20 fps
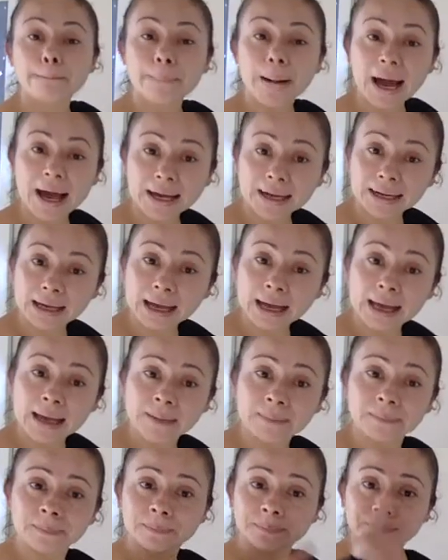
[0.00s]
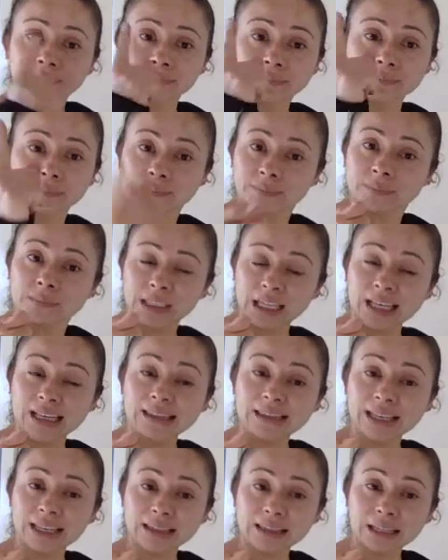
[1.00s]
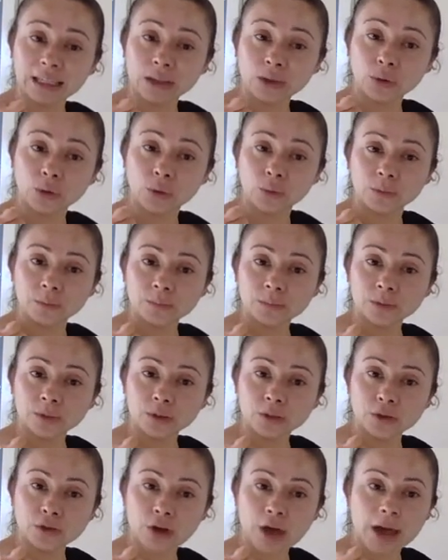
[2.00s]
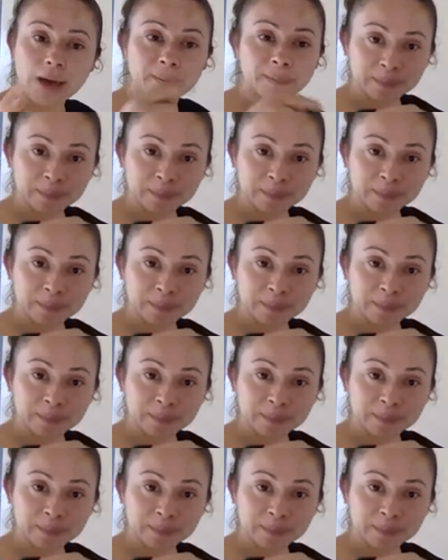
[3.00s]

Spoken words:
vaca, intenta tú. You try.